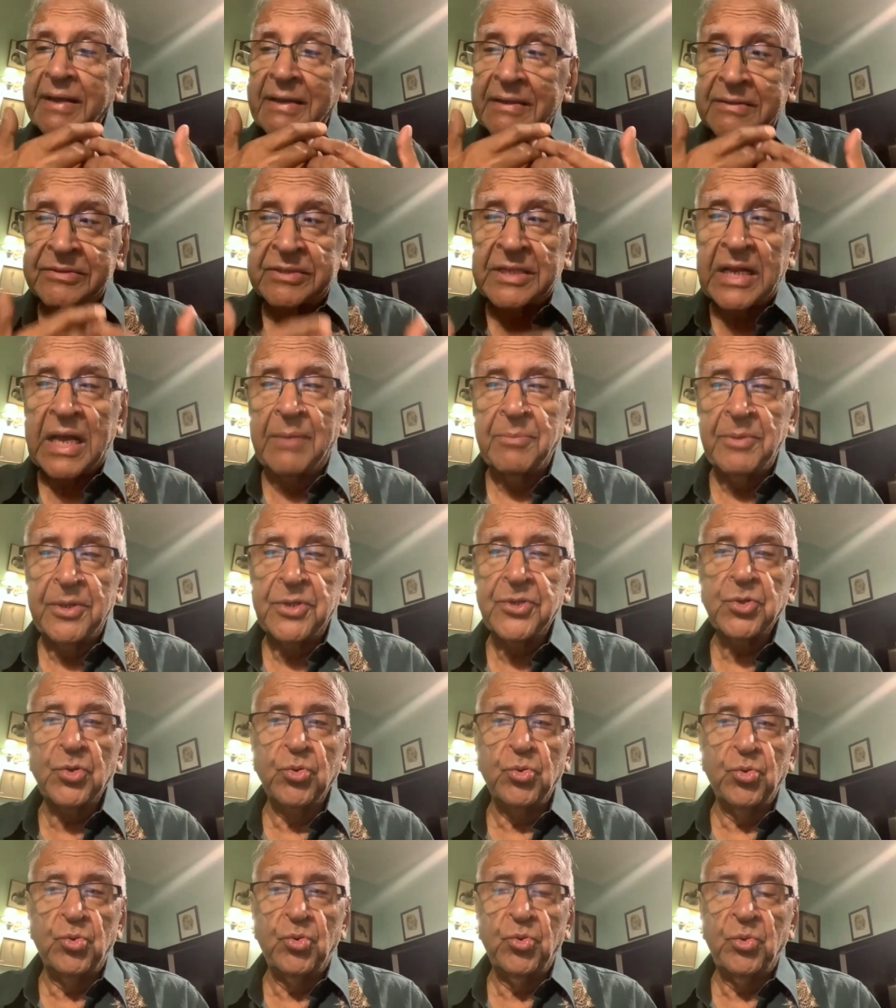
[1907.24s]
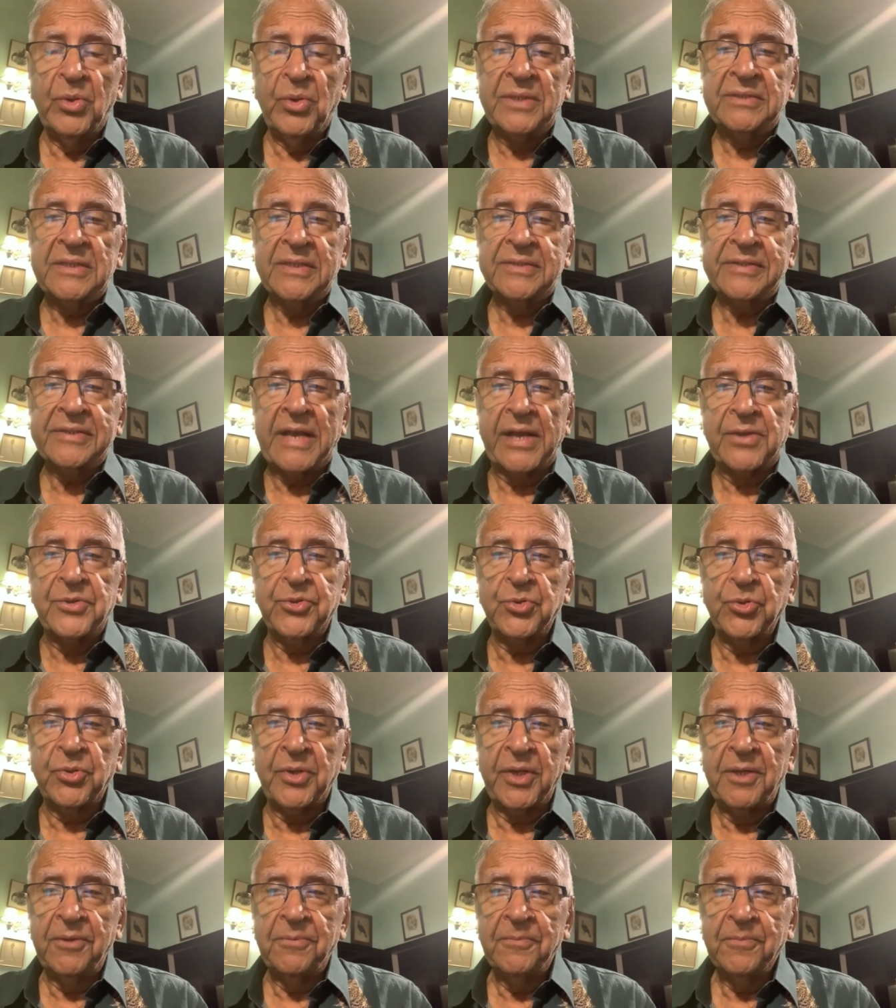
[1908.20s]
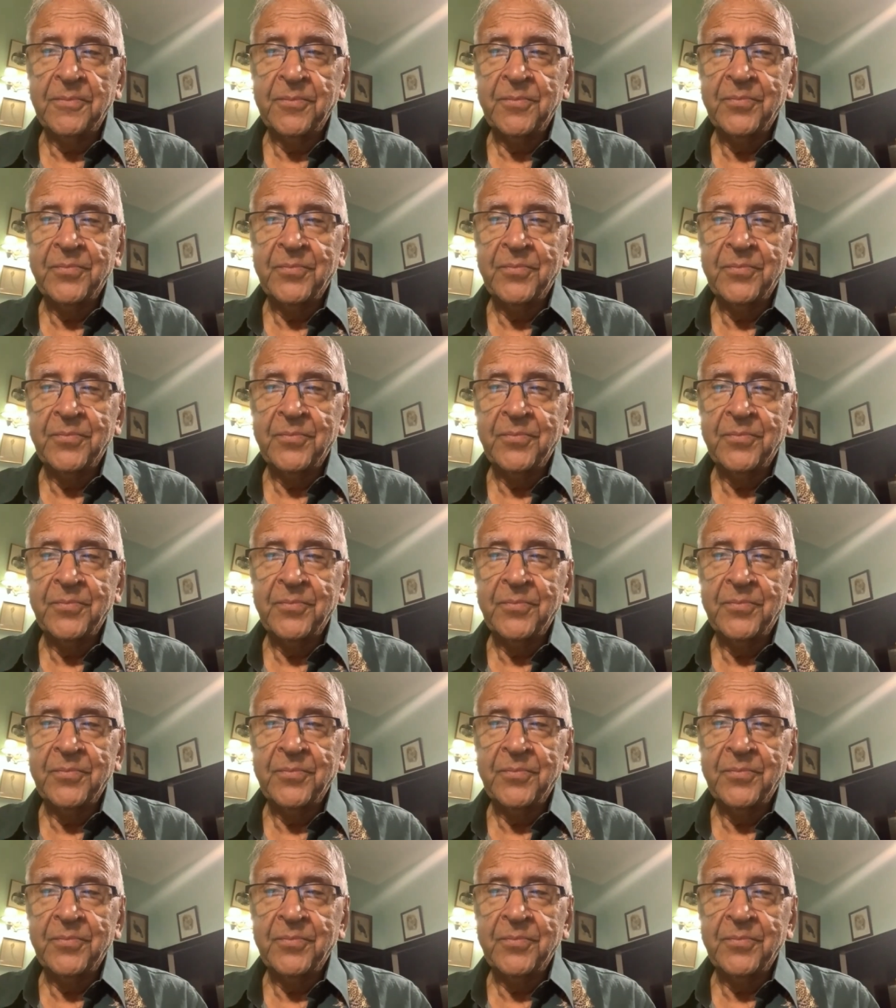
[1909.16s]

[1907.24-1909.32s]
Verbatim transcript: established Kuno as a sanctuary